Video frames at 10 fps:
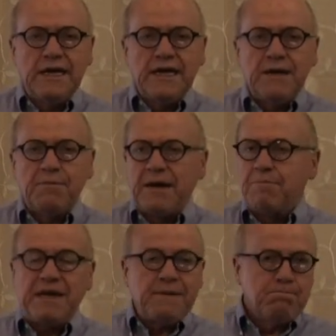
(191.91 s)
It might
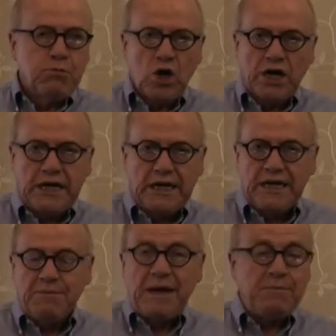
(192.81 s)
be a book.
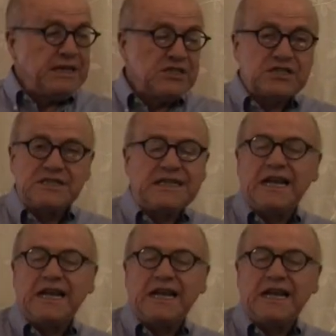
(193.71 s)
It might be just,